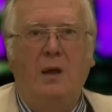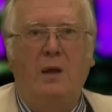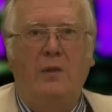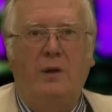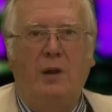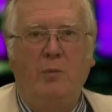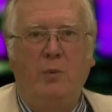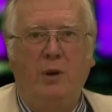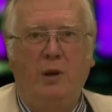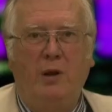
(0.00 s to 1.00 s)
Uh, the
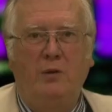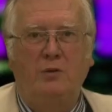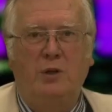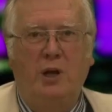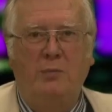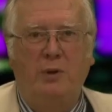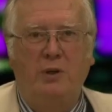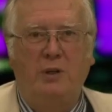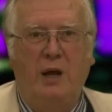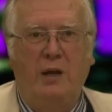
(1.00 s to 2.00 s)
club will host an
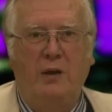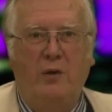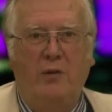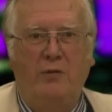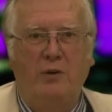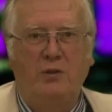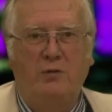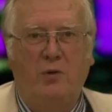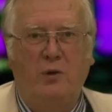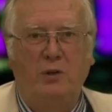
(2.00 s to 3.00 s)
open day on the 1st
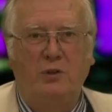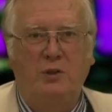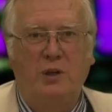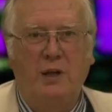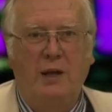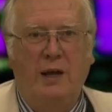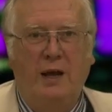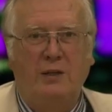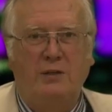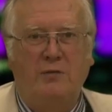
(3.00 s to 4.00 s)
of August
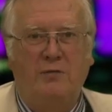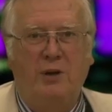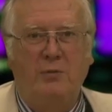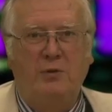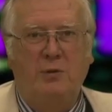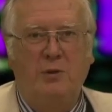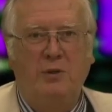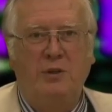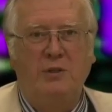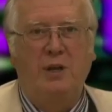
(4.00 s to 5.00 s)
at St Philip's Community